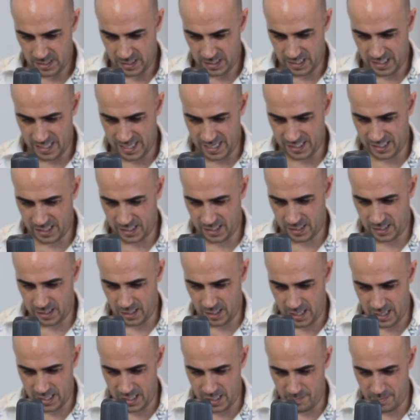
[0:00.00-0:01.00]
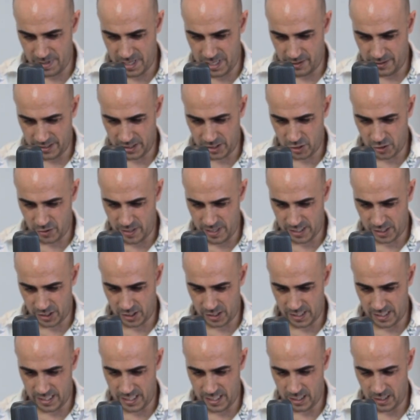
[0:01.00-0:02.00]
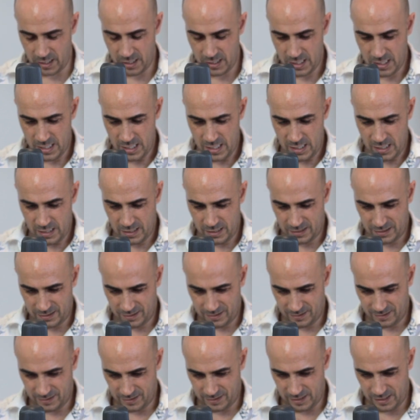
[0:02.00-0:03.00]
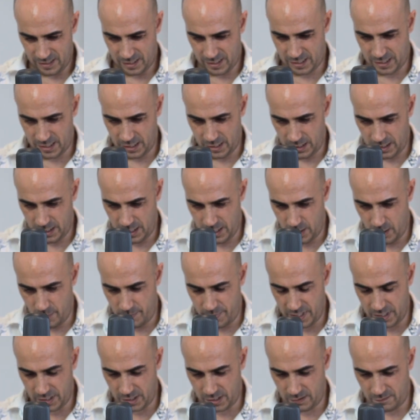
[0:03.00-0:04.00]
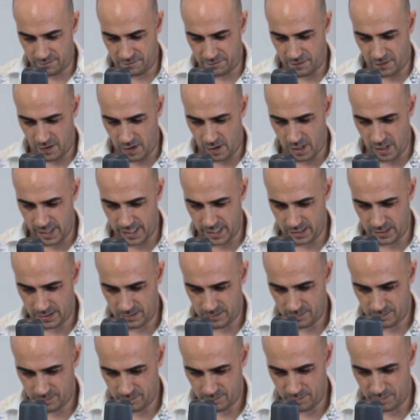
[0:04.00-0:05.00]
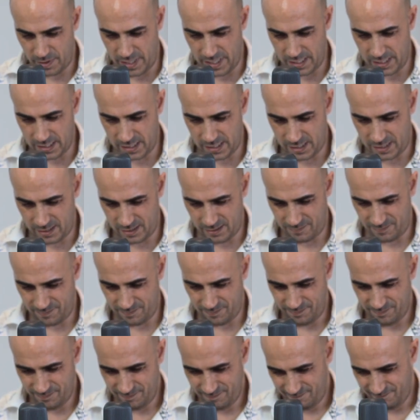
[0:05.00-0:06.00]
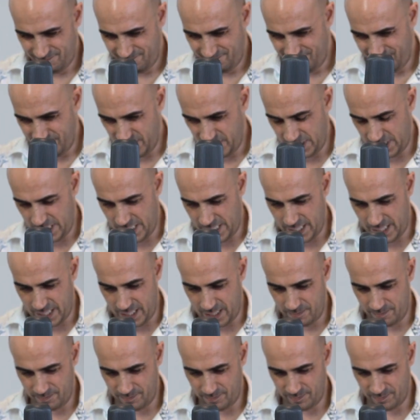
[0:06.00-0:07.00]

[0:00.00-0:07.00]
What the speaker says: Okay, slightly better extraction now. It's still a little bit fine, but it's, yeah,